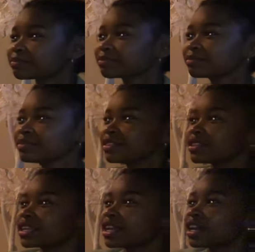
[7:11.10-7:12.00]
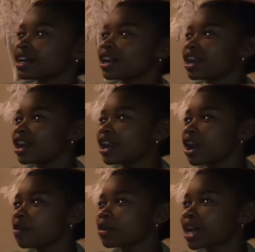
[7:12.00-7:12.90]
No.
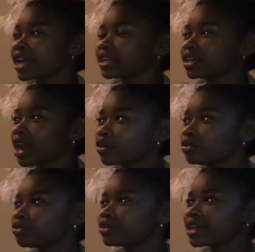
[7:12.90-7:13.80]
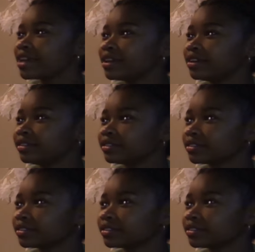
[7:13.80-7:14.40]
Um, what kind of nail you getting?